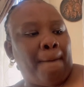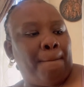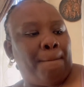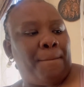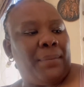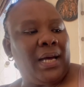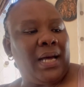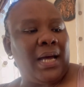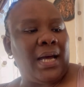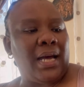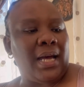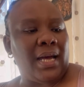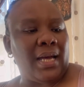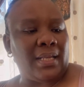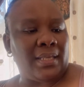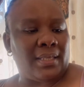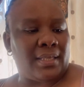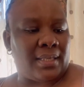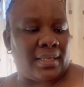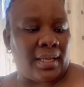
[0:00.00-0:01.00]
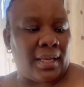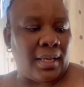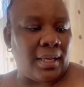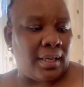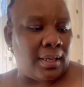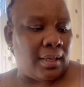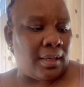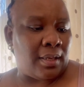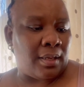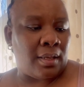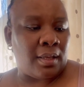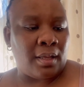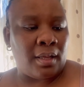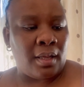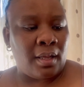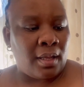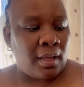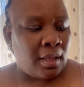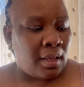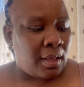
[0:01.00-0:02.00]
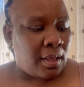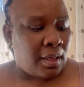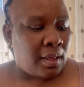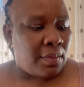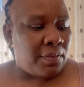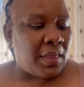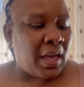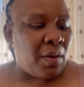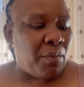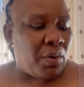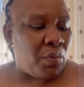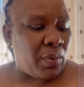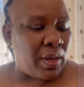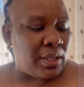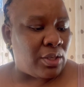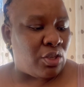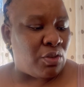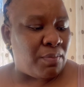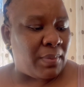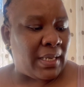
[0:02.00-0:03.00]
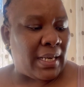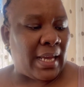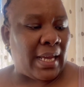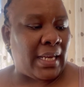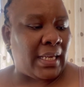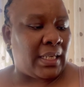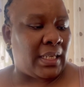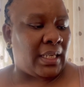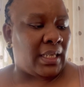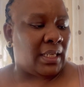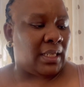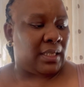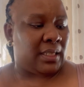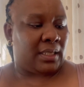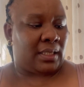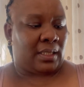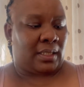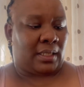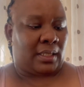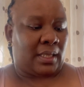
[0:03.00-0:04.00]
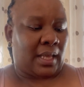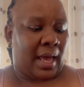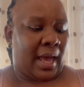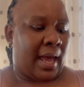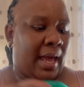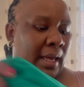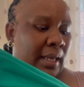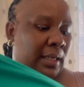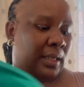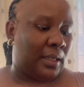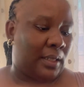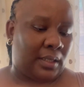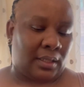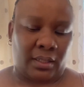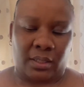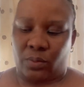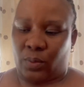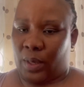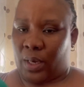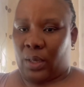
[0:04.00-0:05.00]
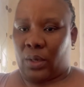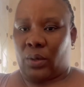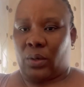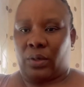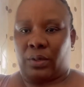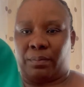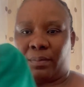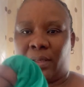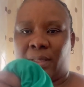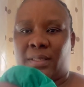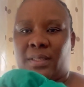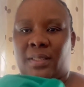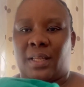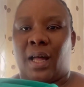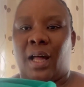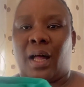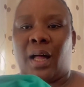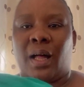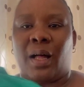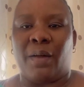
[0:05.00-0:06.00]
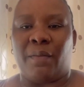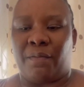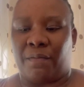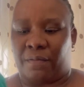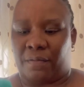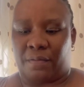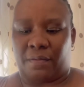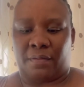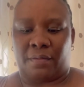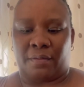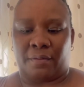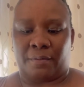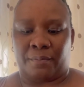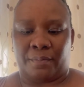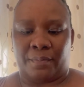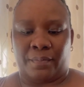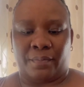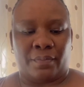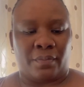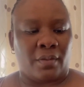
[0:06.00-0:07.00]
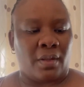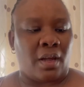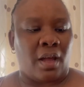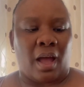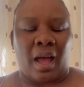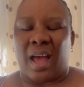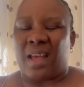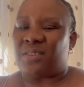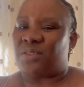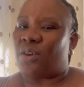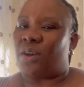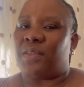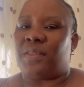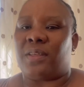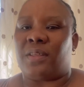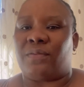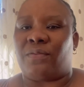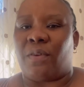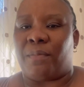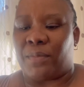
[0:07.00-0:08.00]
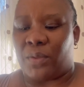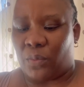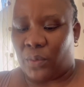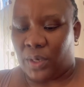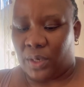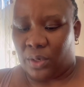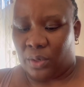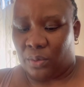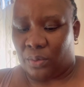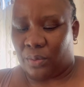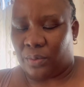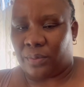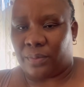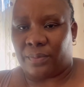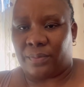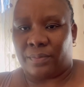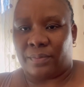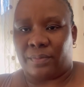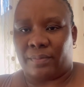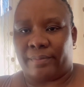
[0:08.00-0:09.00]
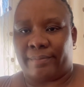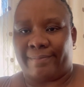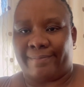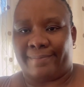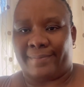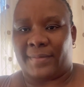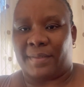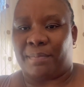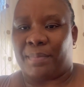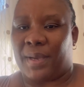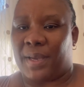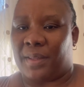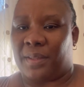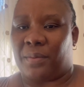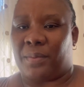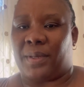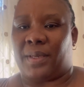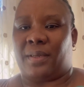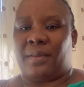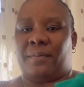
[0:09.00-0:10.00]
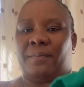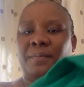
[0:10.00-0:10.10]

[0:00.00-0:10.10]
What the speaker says: But then we went to Milady's, and this is what I got myself. I saw this from the window, by the way.